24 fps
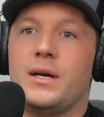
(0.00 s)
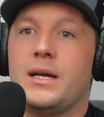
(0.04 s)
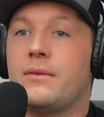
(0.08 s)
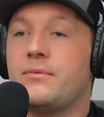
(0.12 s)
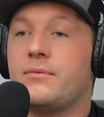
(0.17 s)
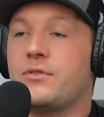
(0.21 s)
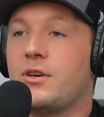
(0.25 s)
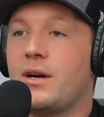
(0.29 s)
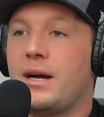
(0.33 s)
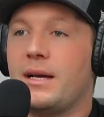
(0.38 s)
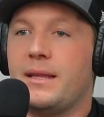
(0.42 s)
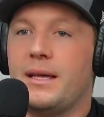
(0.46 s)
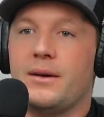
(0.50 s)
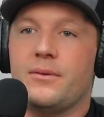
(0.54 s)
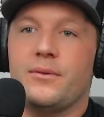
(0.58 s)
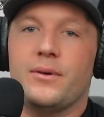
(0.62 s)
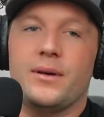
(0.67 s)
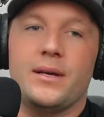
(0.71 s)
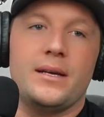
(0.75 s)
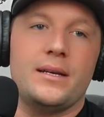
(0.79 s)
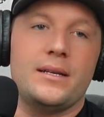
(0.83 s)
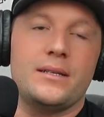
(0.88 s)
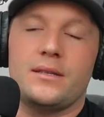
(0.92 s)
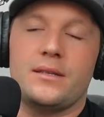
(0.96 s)
I've tried that
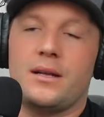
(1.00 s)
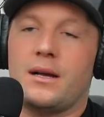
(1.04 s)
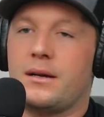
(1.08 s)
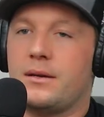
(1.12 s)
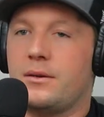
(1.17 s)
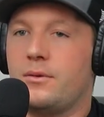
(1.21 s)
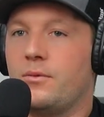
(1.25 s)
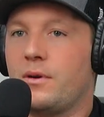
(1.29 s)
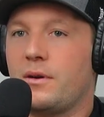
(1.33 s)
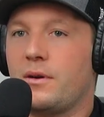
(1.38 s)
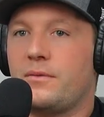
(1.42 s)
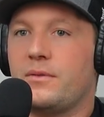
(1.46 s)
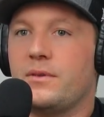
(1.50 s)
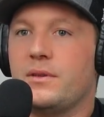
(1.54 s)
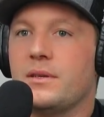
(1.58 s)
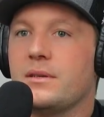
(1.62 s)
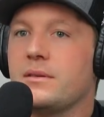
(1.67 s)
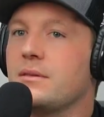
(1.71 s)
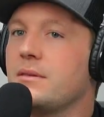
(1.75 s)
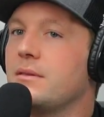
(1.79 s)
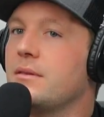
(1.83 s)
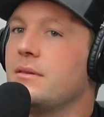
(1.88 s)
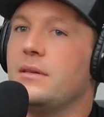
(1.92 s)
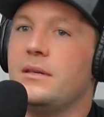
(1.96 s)
way, it's not going to work for
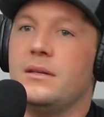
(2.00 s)
this.